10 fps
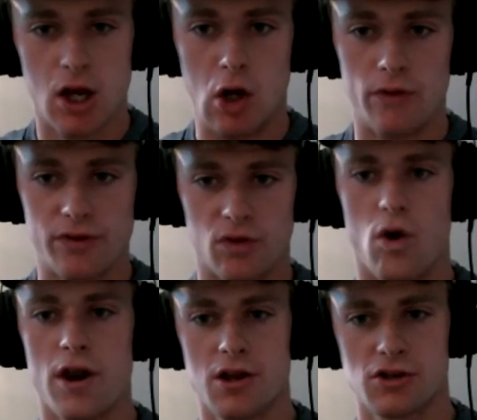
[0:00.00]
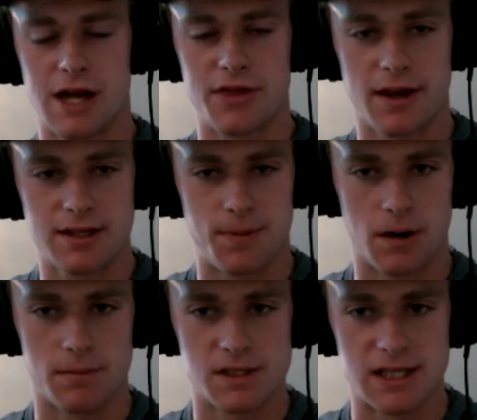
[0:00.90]
over 100 athletic
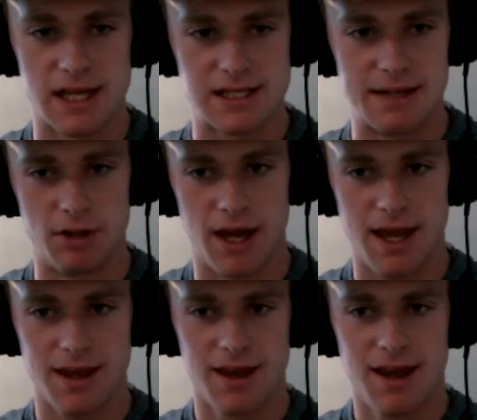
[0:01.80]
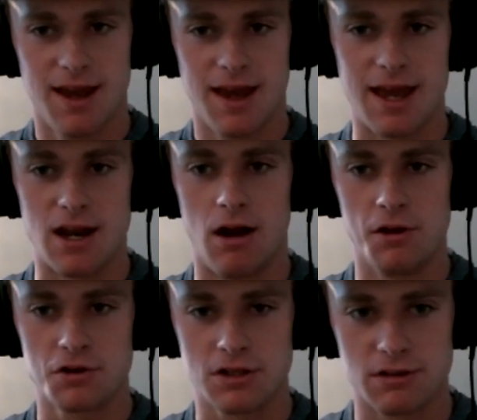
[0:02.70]
departments in the NCAA, and
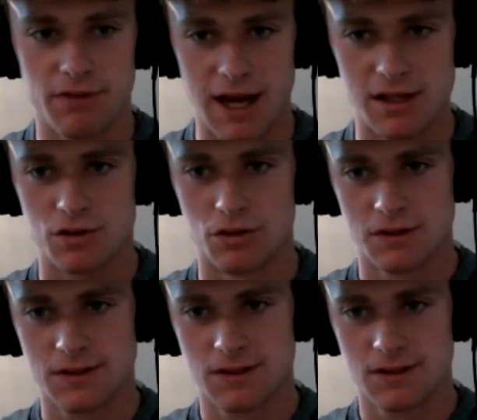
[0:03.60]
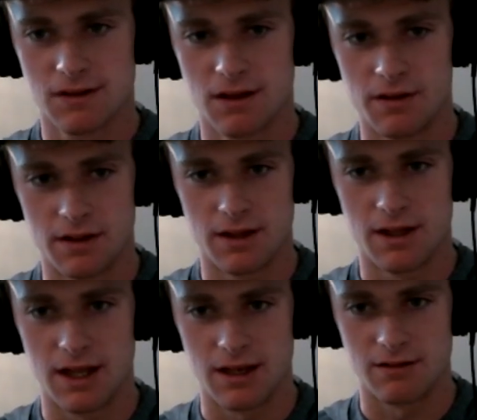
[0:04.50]
hundreds of high schools in
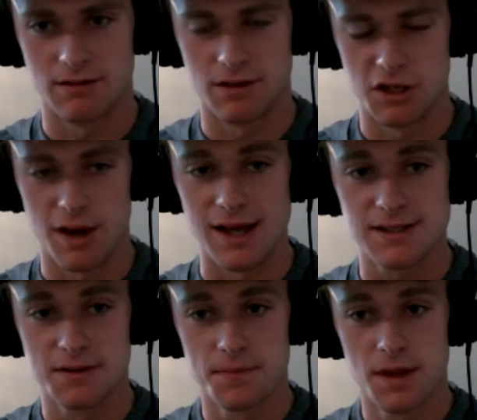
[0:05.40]
the US.